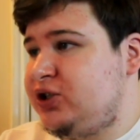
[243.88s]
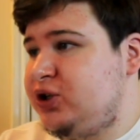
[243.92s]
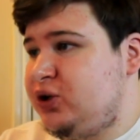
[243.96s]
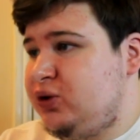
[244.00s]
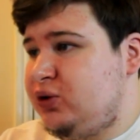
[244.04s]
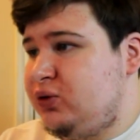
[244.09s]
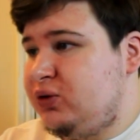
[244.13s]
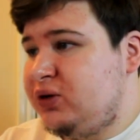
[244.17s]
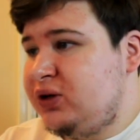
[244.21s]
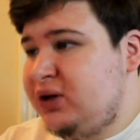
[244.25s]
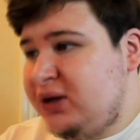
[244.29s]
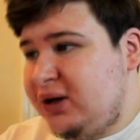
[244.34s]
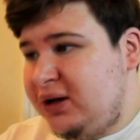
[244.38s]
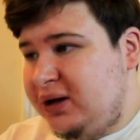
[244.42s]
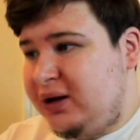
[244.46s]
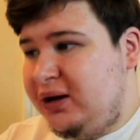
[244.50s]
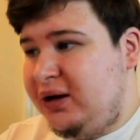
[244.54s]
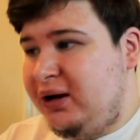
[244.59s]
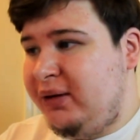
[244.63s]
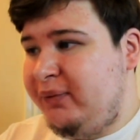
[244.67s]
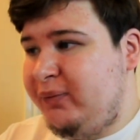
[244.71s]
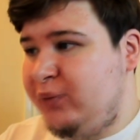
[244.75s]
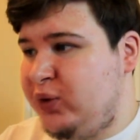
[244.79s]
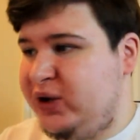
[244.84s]
do.
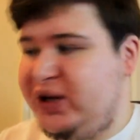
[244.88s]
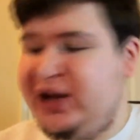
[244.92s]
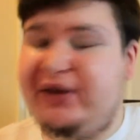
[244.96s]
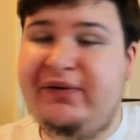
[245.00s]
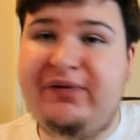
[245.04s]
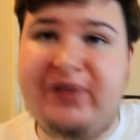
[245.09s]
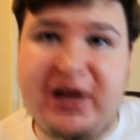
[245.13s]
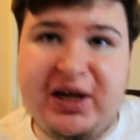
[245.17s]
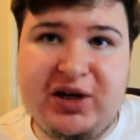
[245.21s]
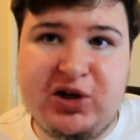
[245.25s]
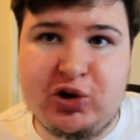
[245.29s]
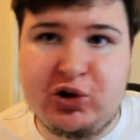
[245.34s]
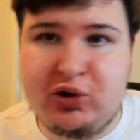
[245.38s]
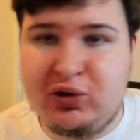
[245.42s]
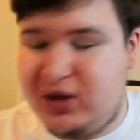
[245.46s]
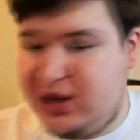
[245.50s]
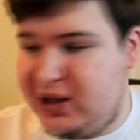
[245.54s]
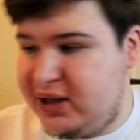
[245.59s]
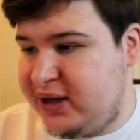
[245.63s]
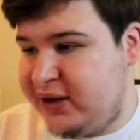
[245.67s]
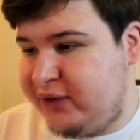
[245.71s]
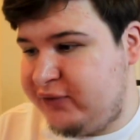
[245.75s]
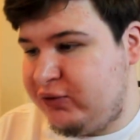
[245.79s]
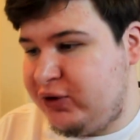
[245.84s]
And if they do,
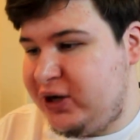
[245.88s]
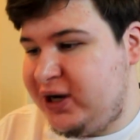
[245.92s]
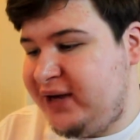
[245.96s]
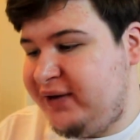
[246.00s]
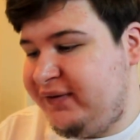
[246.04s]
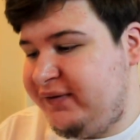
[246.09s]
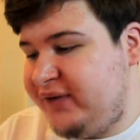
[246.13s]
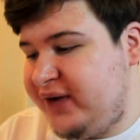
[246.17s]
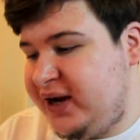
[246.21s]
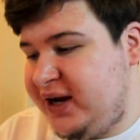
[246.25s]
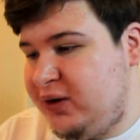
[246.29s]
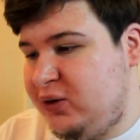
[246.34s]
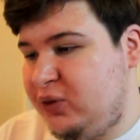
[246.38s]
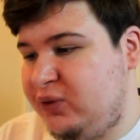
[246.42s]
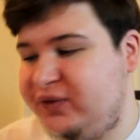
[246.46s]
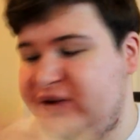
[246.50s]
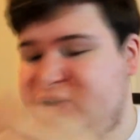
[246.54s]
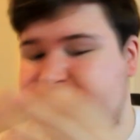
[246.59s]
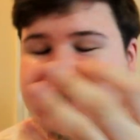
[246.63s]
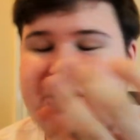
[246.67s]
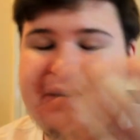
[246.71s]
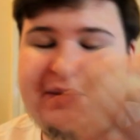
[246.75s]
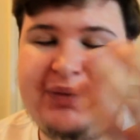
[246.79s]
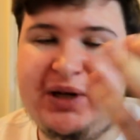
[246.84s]
then they're really faint.
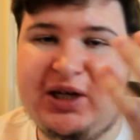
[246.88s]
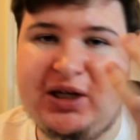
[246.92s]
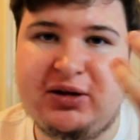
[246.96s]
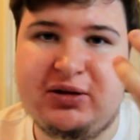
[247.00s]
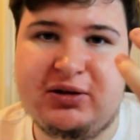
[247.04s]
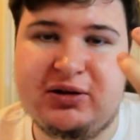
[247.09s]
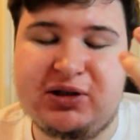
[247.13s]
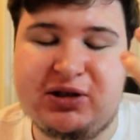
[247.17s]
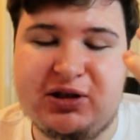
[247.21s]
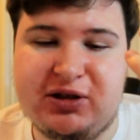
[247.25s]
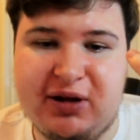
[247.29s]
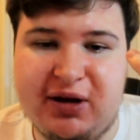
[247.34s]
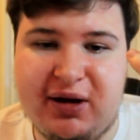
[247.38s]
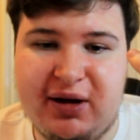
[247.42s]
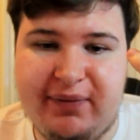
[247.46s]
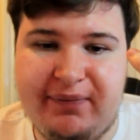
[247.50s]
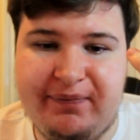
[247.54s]
Obviously because